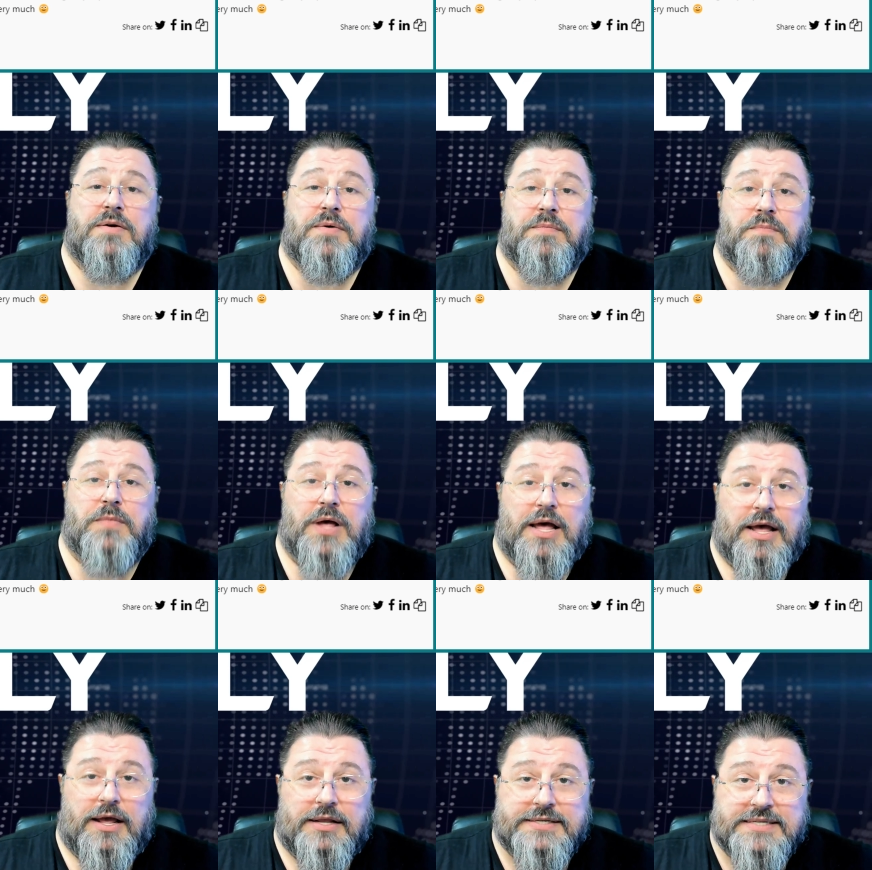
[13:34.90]

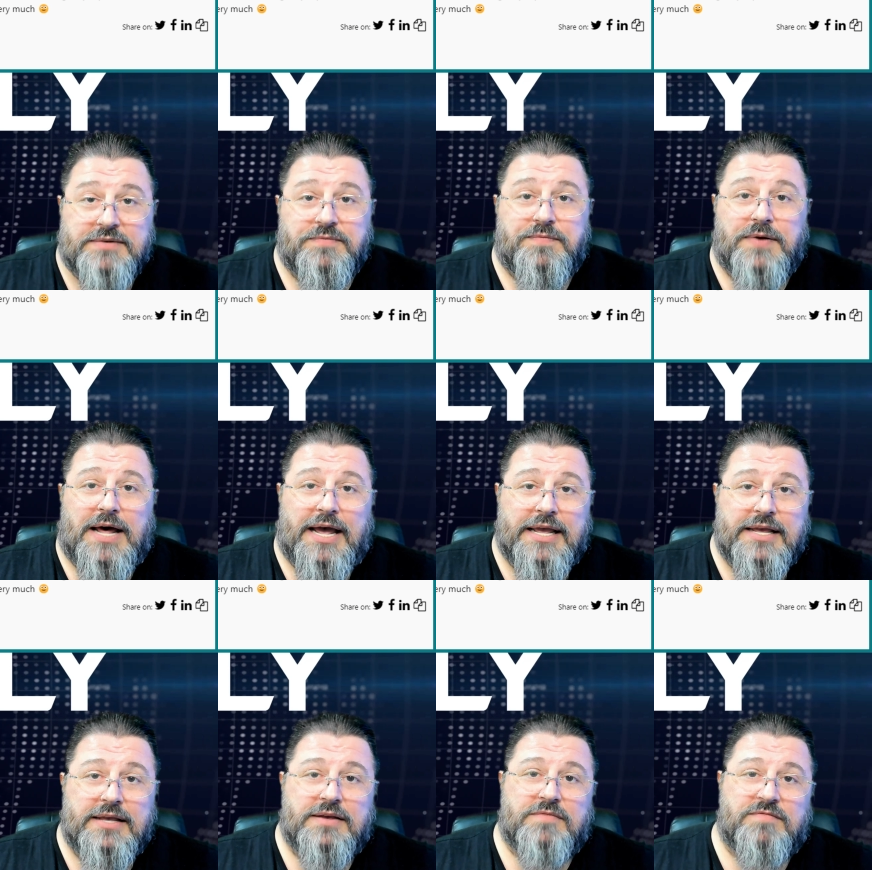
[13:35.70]

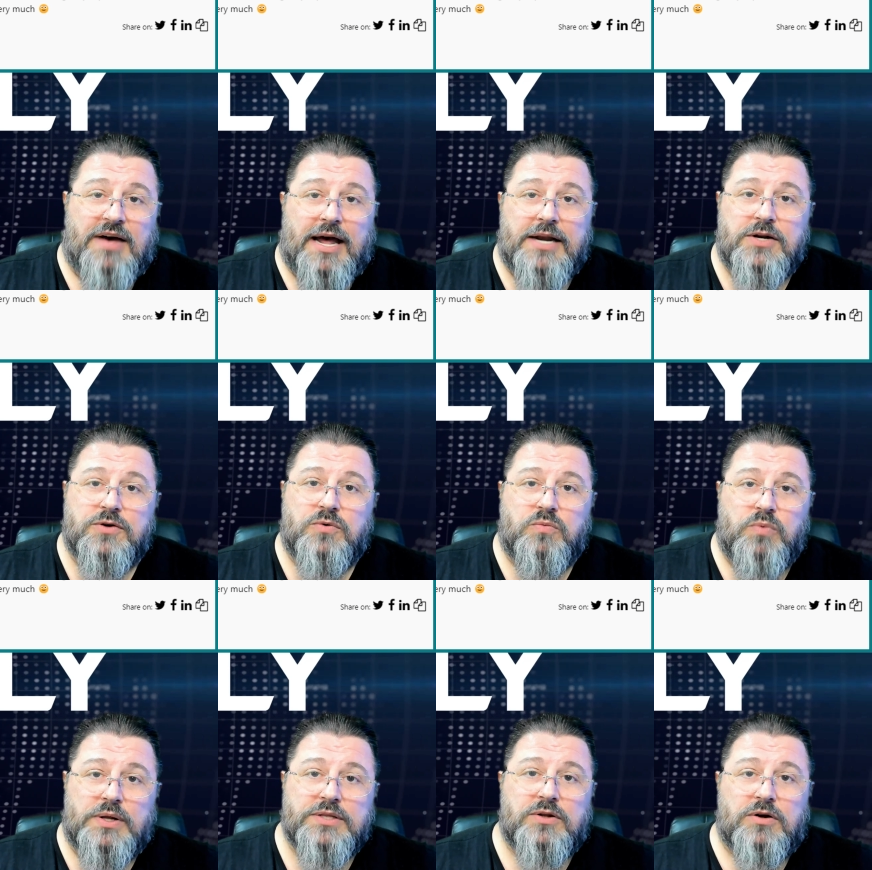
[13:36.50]
SimFly value
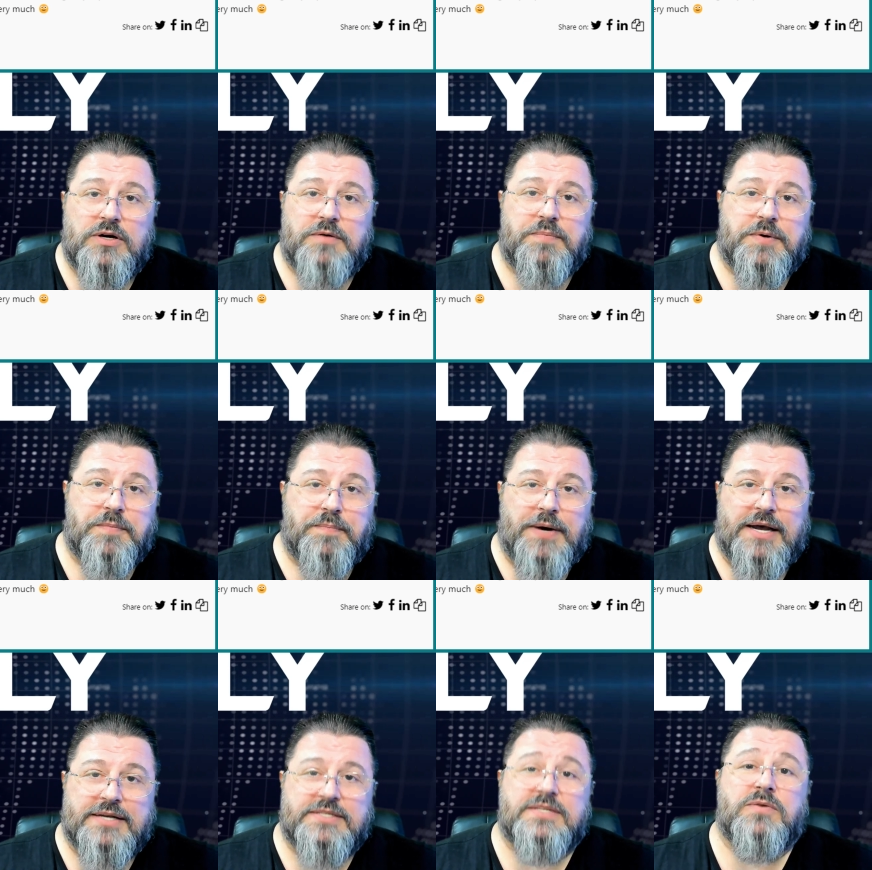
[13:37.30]
$1 per
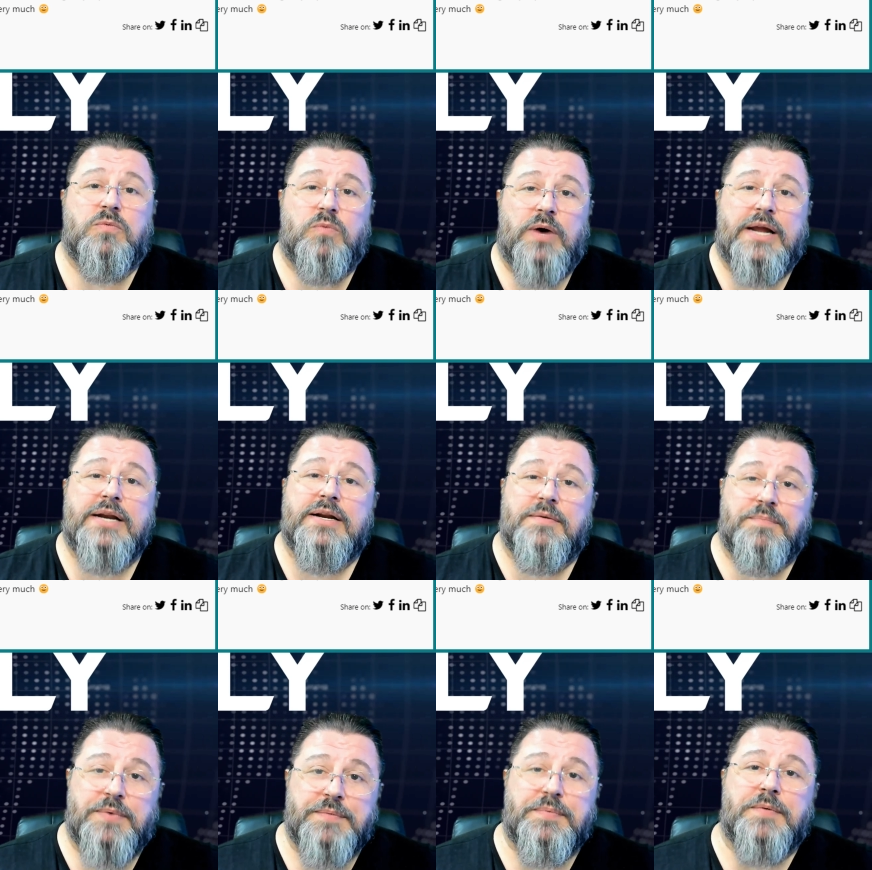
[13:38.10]
Pax when
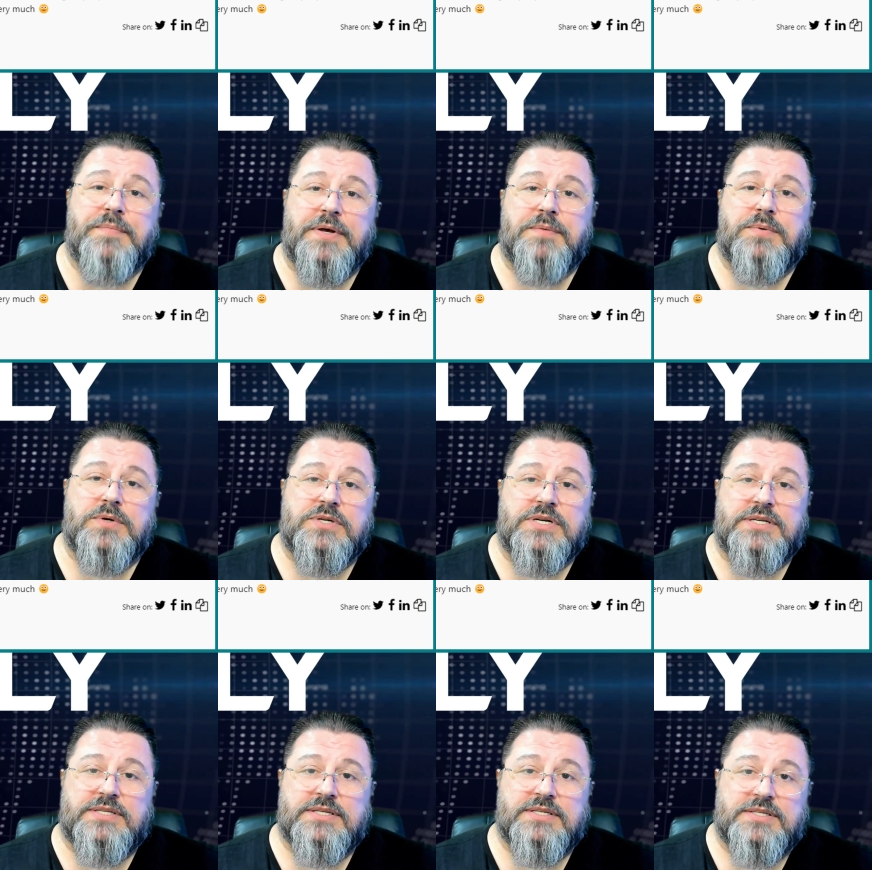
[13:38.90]
people make
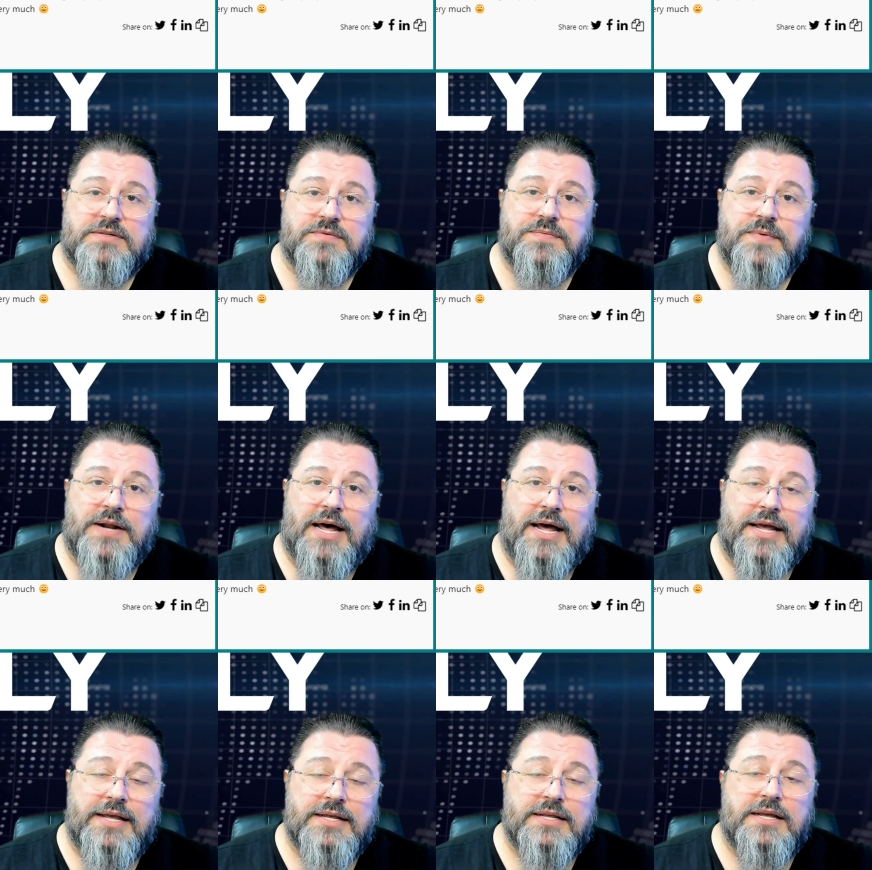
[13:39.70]
purchase in
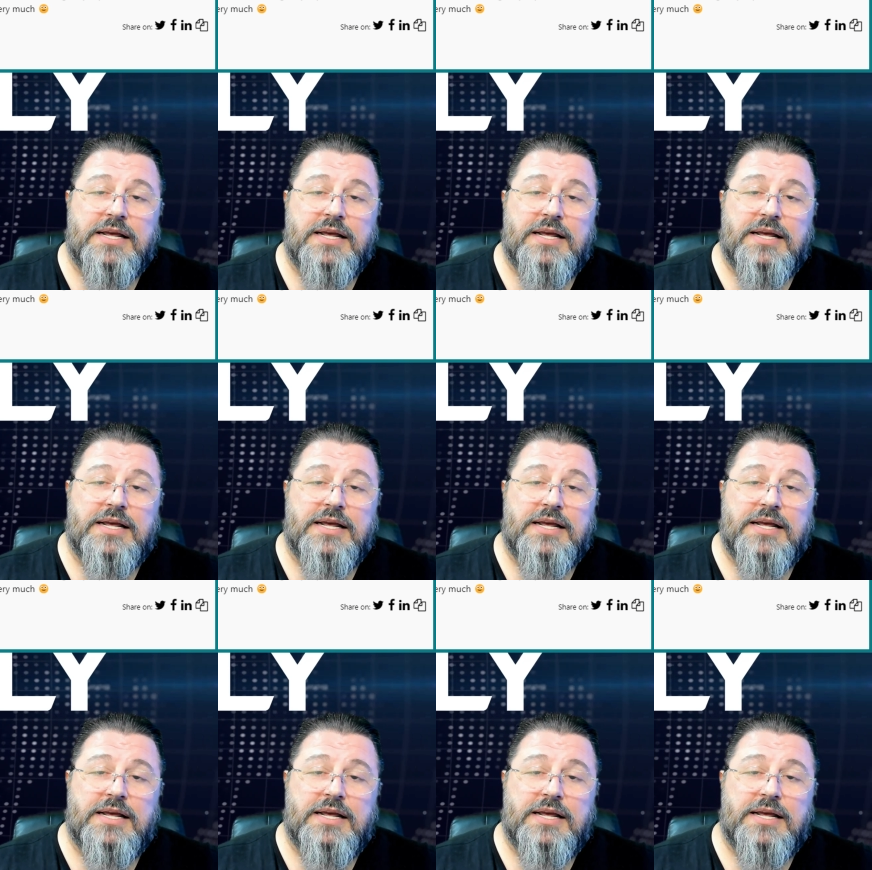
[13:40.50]
SimFly.